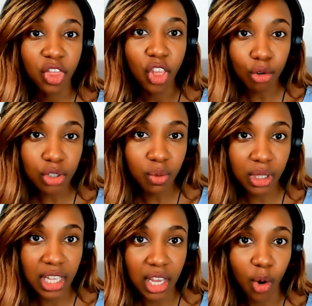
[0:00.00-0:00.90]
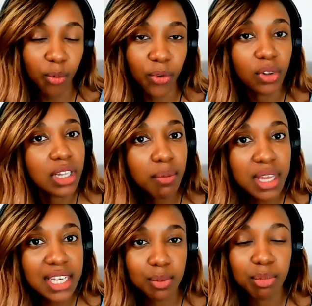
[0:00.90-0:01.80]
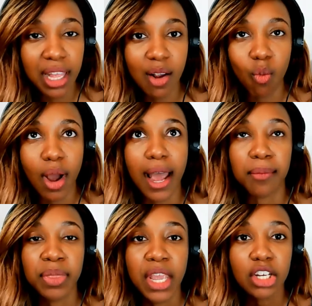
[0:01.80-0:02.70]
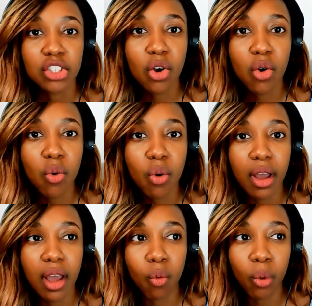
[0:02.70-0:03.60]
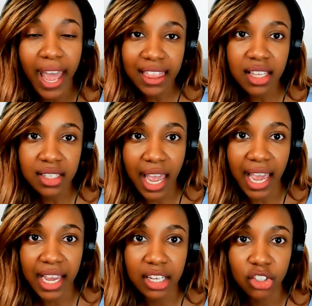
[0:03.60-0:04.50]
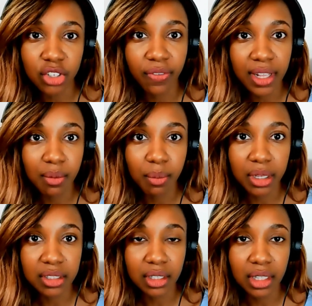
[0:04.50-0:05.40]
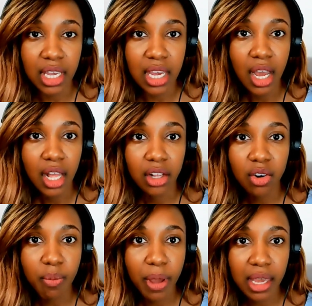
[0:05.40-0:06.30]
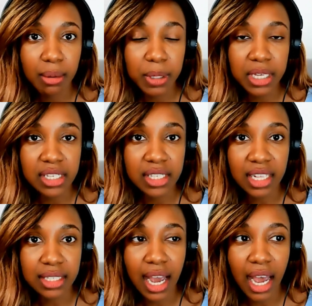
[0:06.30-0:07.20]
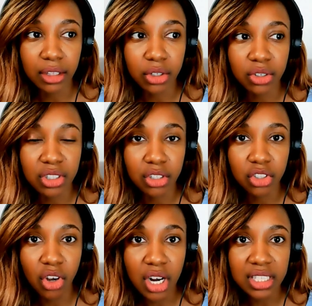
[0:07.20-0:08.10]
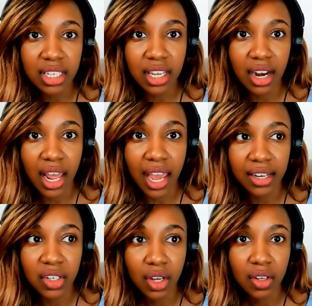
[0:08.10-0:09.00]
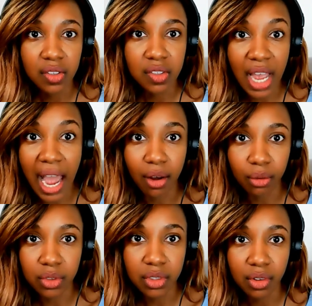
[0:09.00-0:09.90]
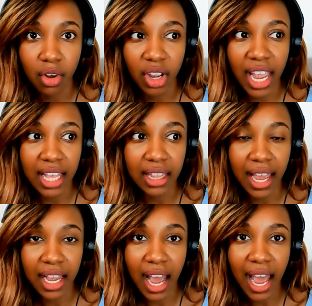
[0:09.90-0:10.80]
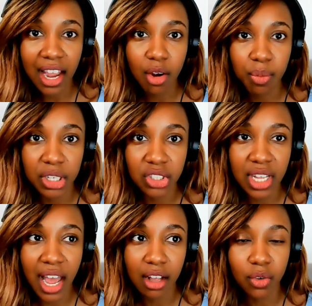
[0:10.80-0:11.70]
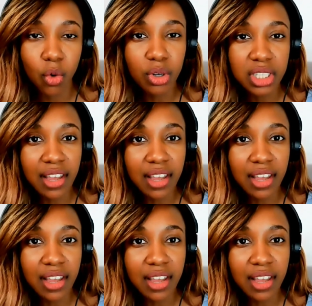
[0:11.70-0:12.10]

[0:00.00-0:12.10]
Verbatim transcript: Those are really helpful. Let me explain why. So, at this age, developmentally, little babies and toddlers, they're starting to connect sounds okay like higher pitch sounds of course